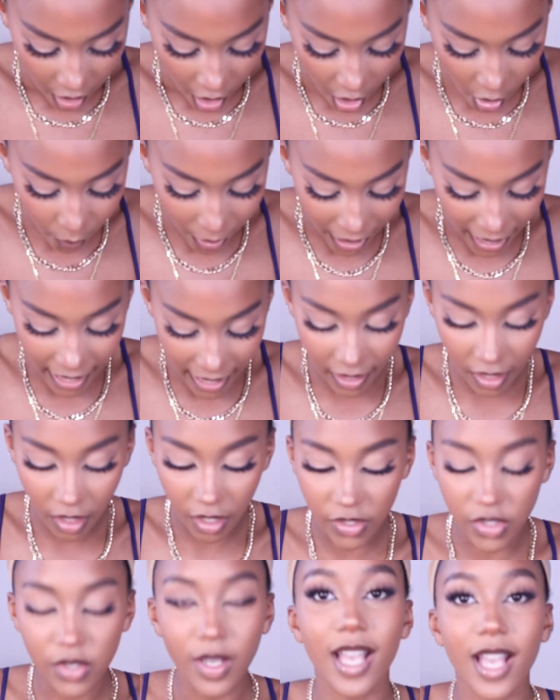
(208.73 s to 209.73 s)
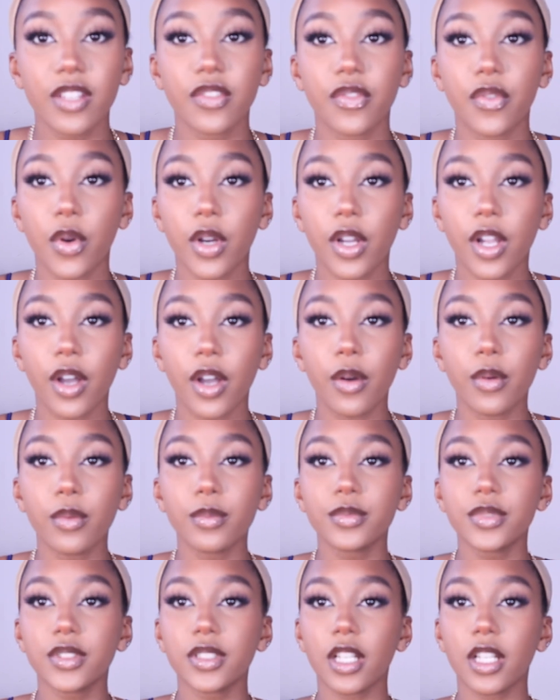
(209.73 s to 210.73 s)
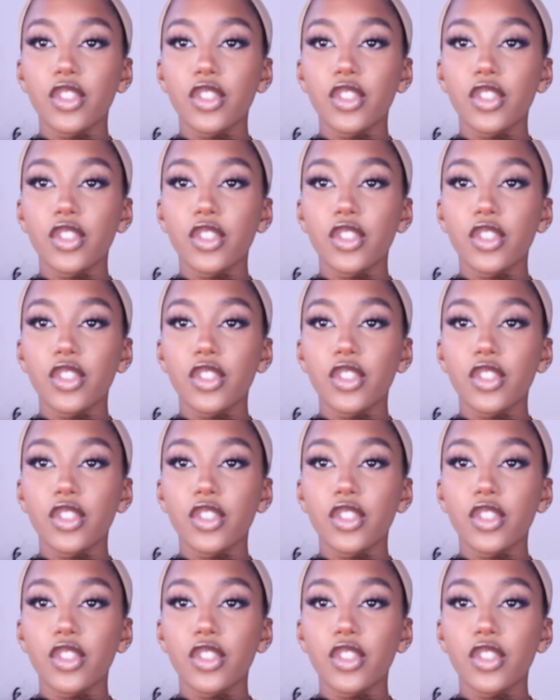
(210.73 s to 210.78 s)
Oh, and it also has 4 combs.